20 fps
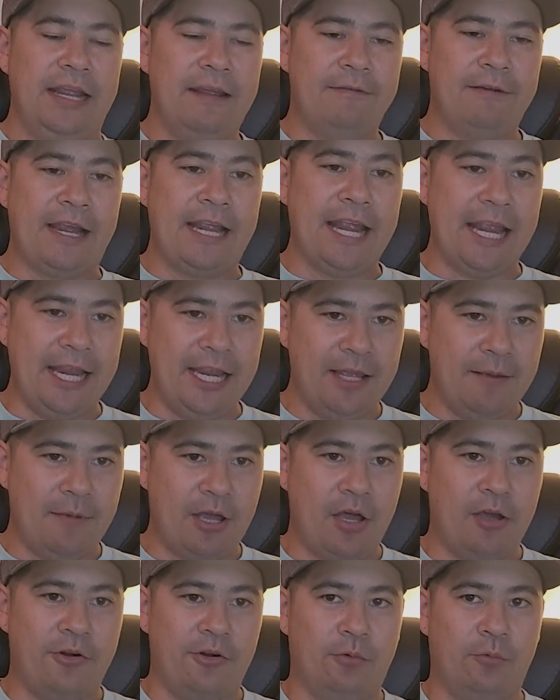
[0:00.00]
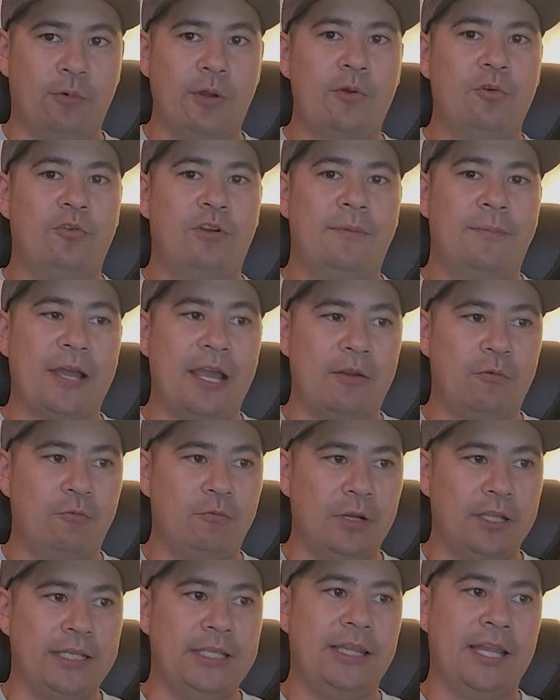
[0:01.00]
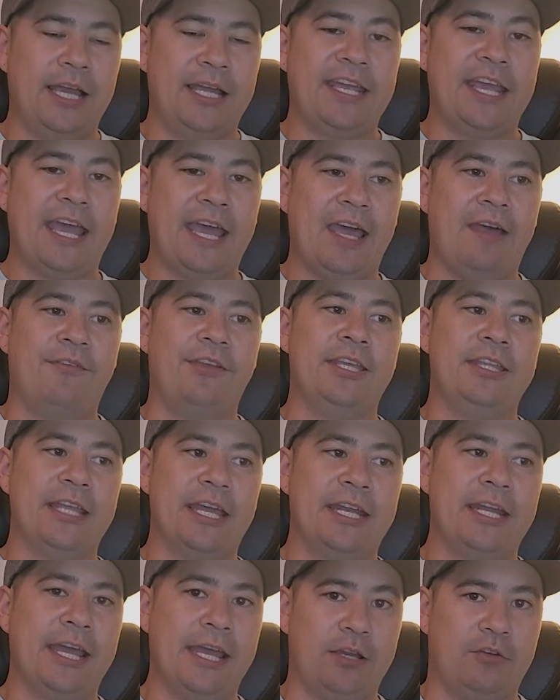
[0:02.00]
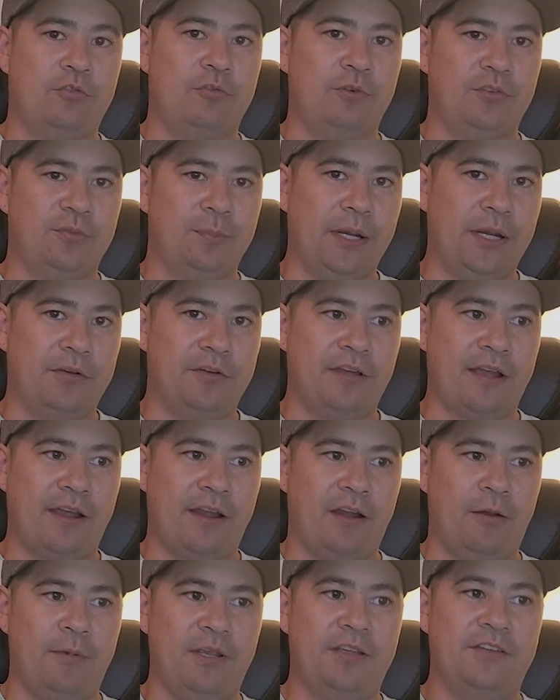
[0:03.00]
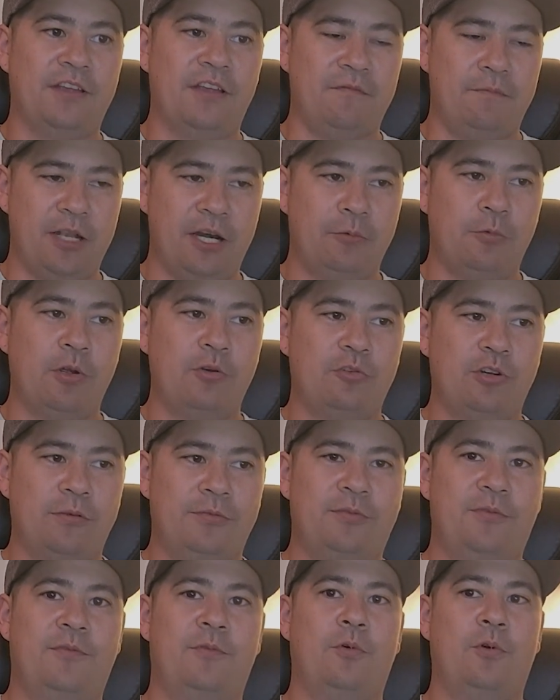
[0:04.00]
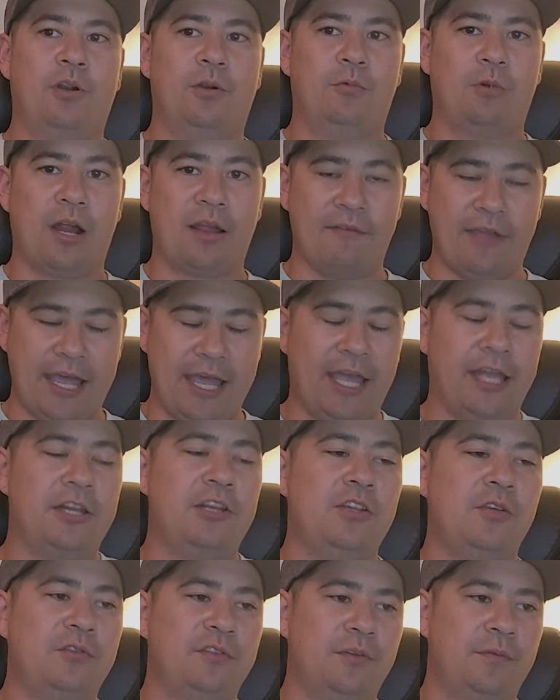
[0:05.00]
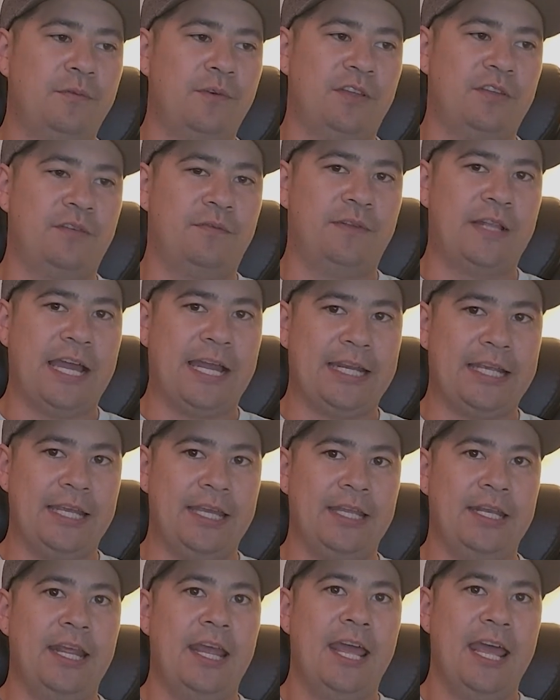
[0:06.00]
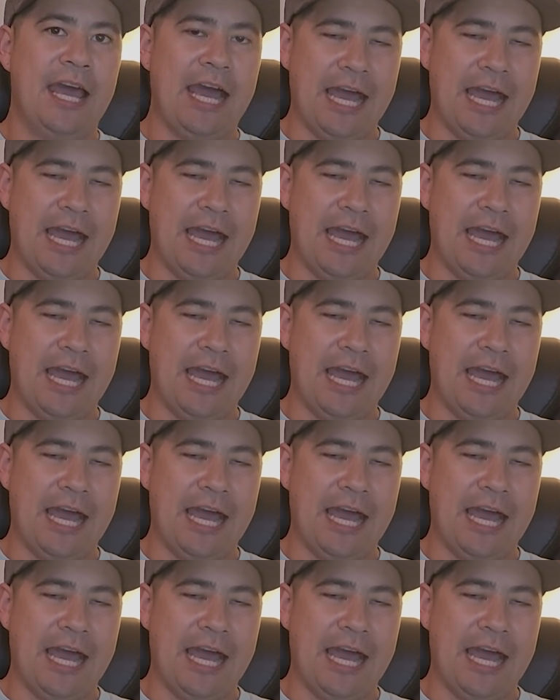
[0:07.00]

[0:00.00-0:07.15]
if I am on a road trip, I really like having that extra spare tire because I've been on road trips before where I've had to use a fix a flat kit.